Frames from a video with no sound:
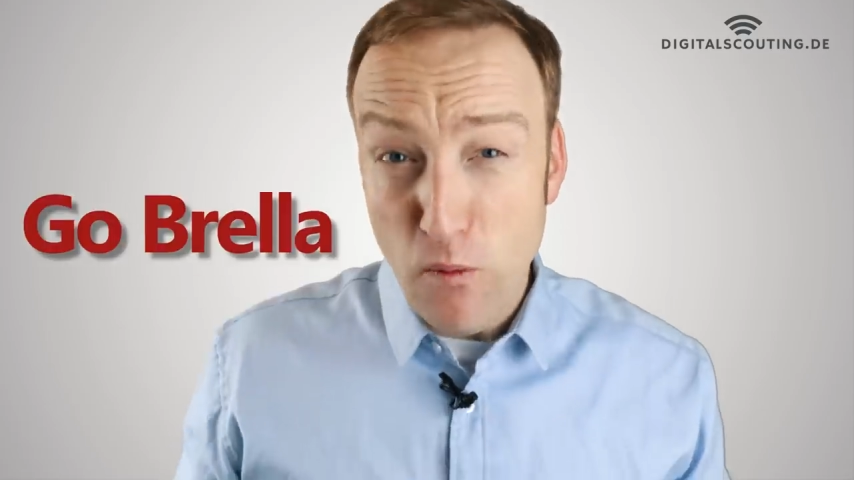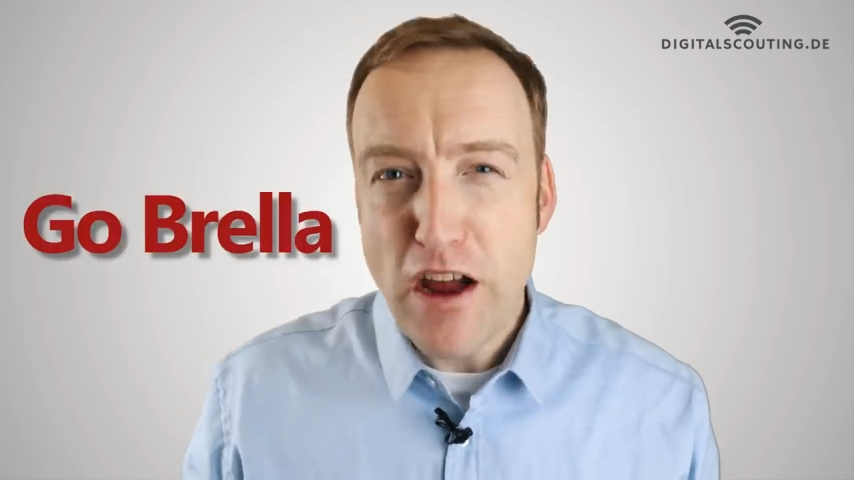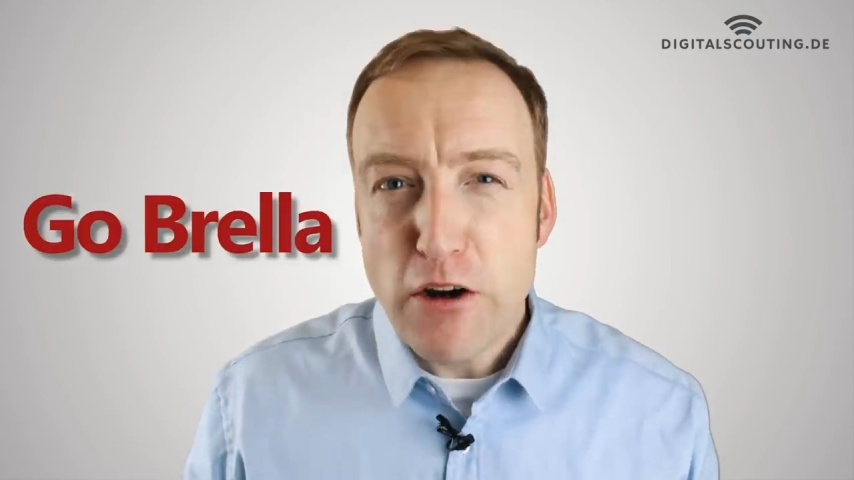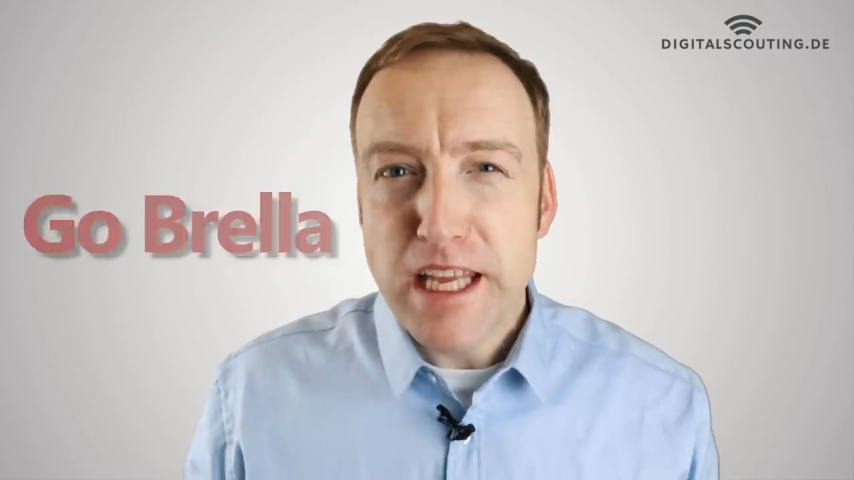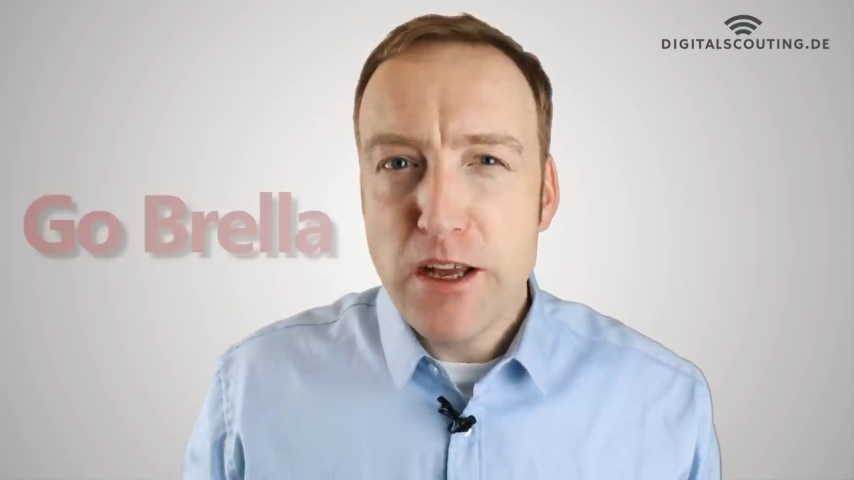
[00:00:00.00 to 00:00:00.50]
a
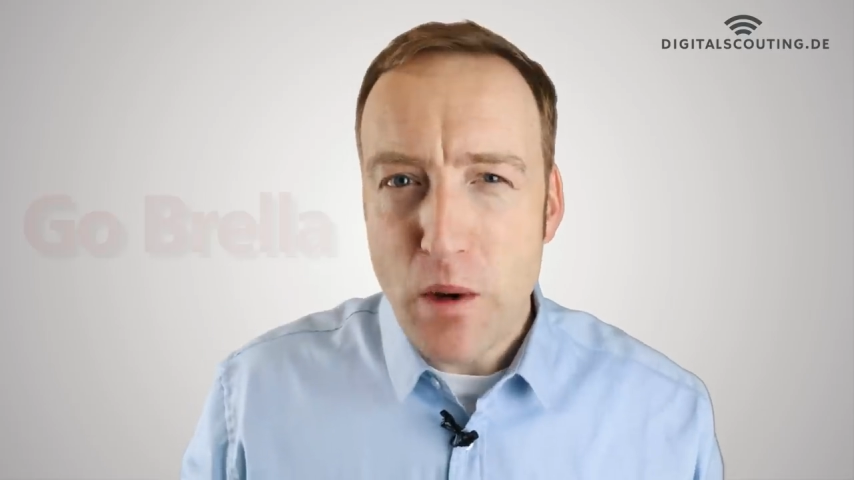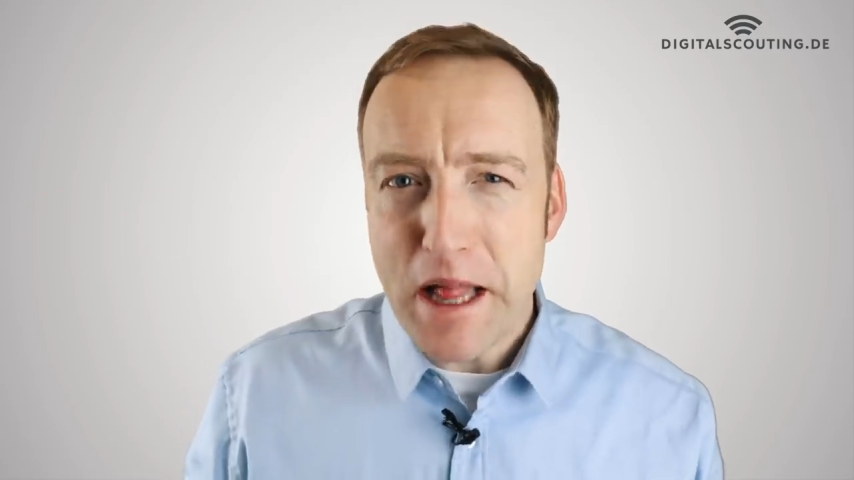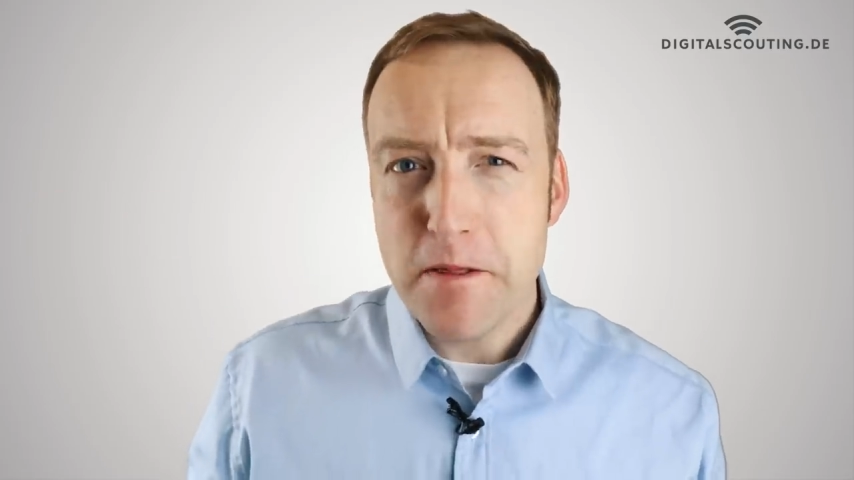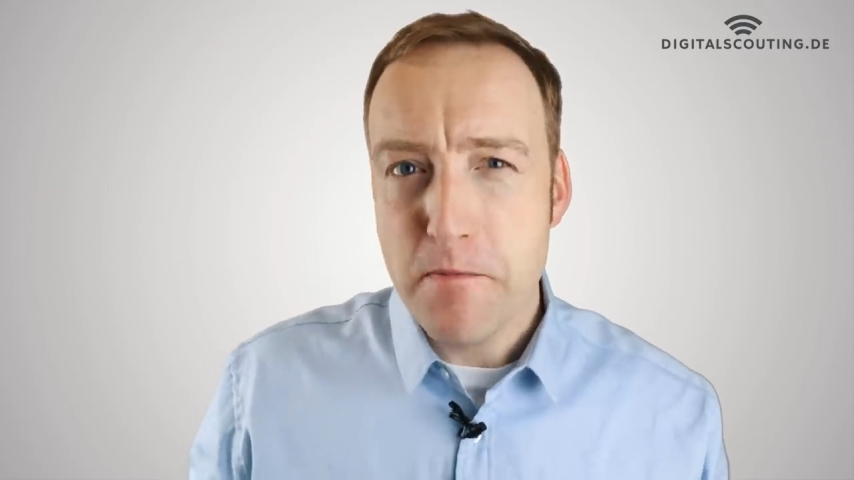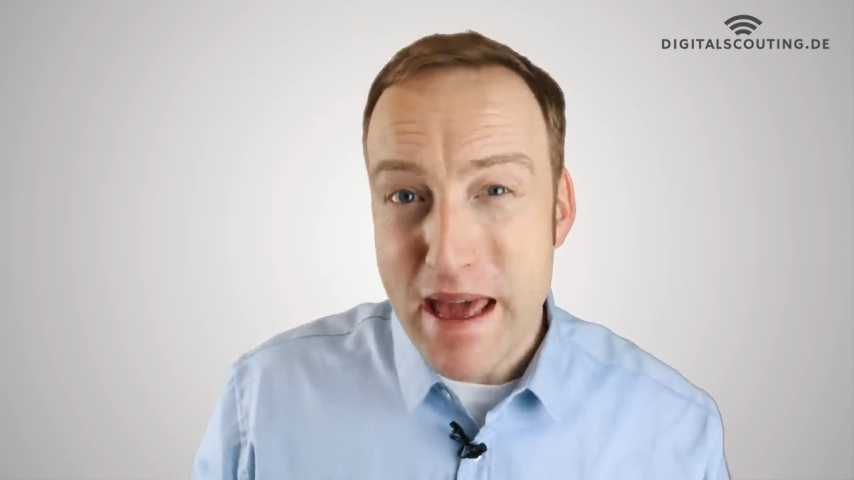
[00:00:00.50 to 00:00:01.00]
very
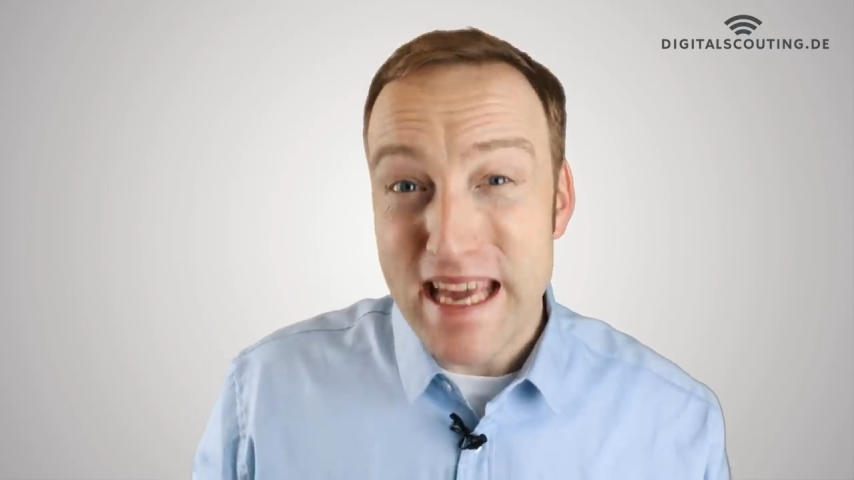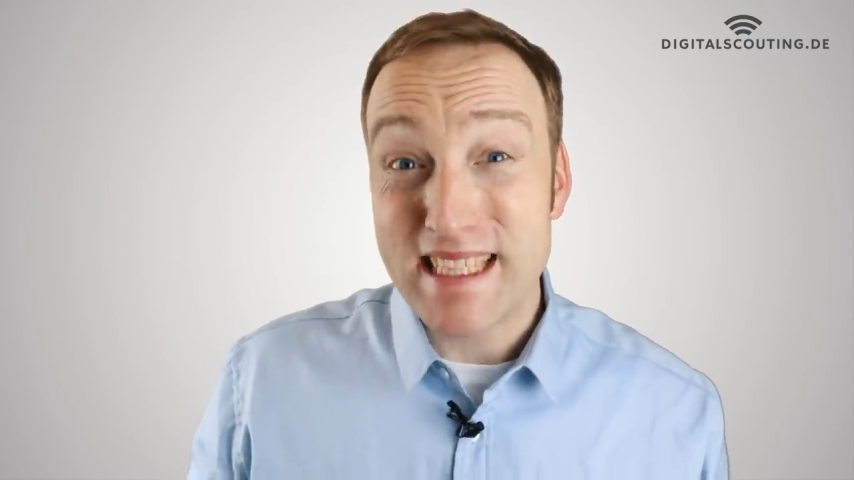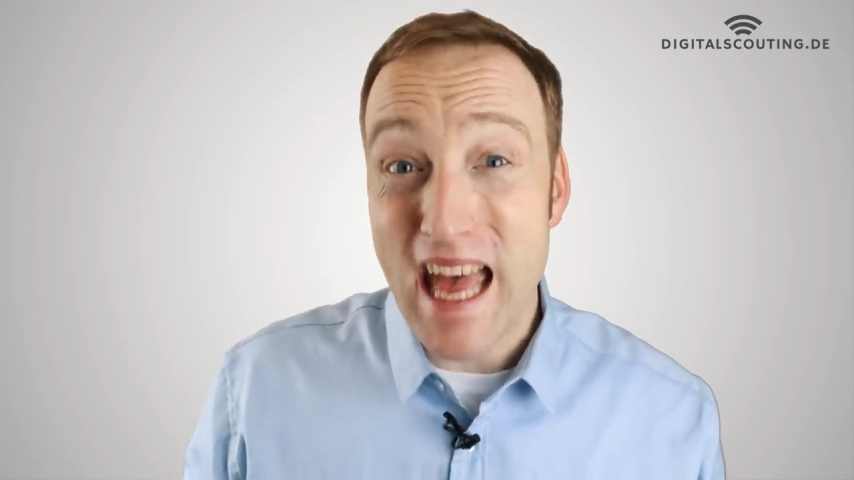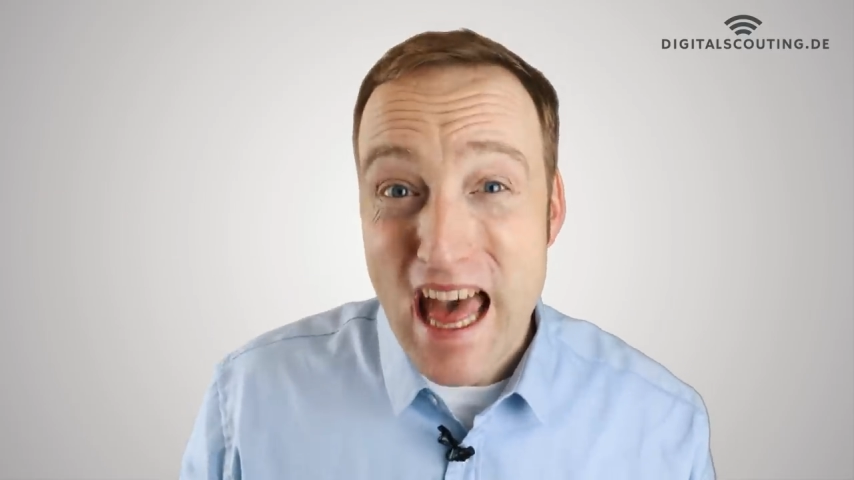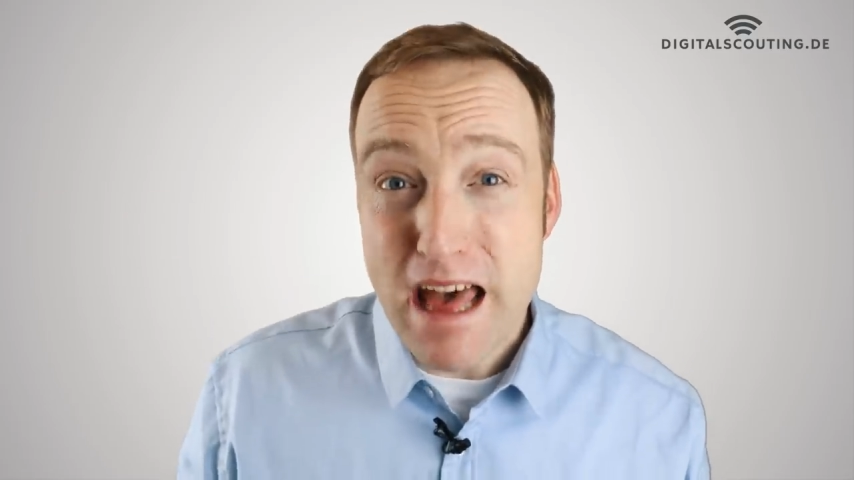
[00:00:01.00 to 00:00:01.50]

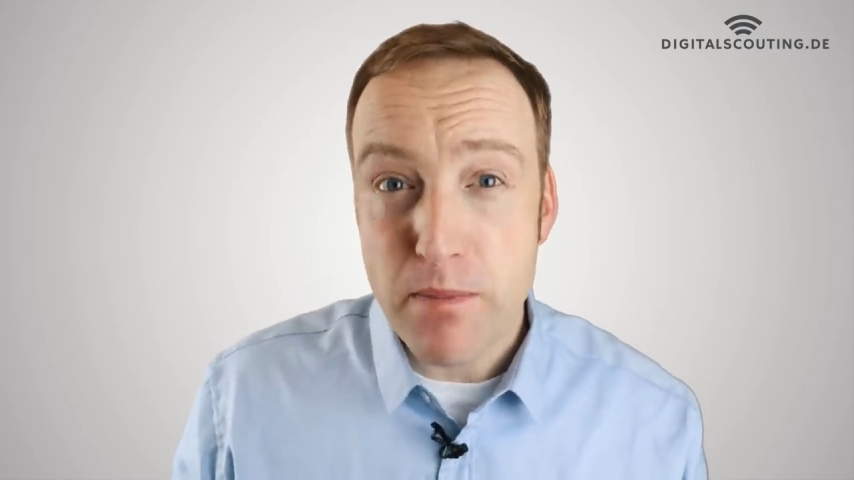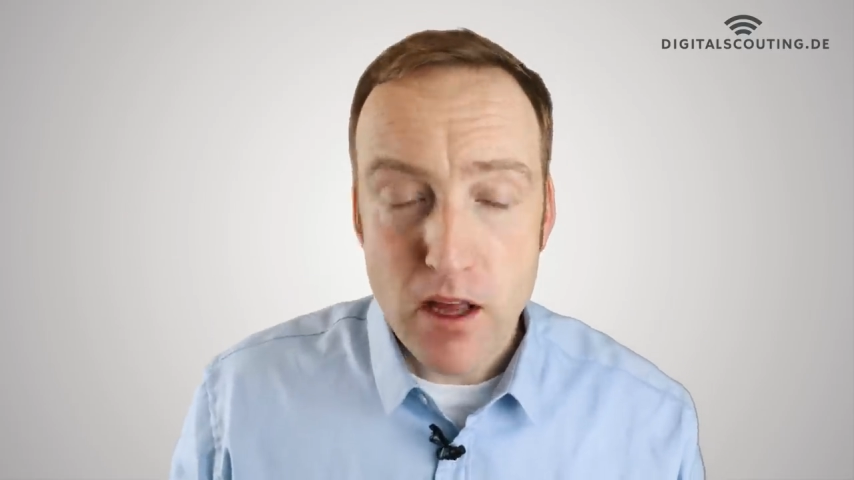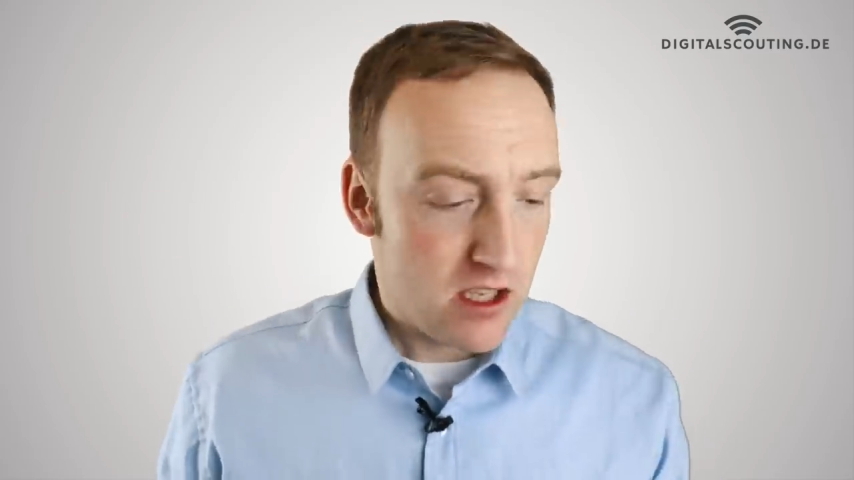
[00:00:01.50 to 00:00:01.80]
well-made app.